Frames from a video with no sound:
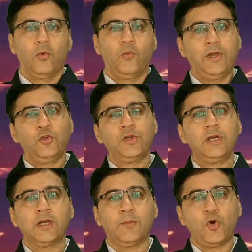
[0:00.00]
When you
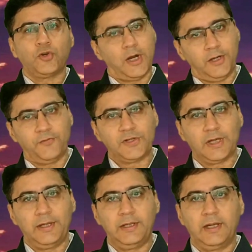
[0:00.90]
hear about
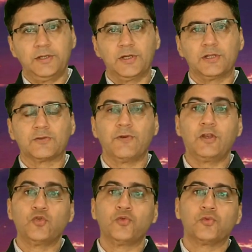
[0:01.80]
artificial intelligence,
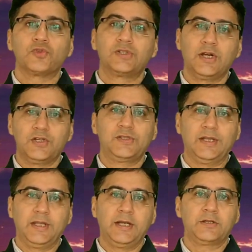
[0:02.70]
when you search
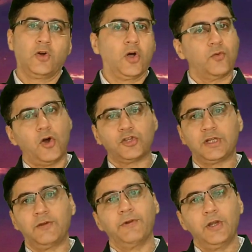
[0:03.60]
the net or watch
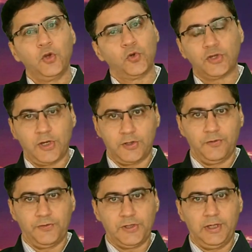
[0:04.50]
any videos on
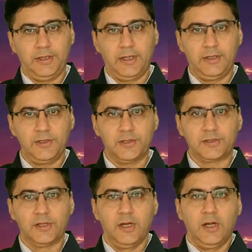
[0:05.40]
artificial
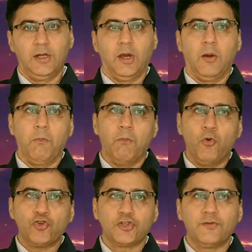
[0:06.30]
intelligence,
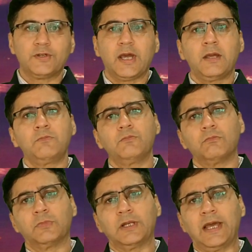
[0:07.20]
most of the time
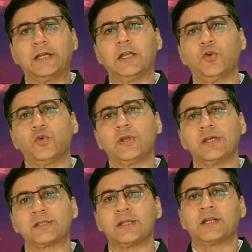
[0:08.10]
the likelihood
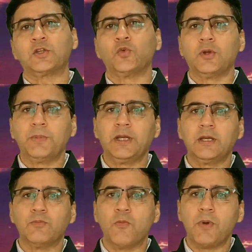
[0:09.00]
is that you will
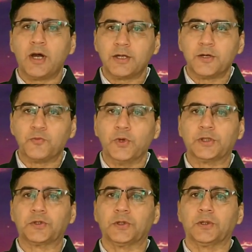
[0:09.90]
be bombarded with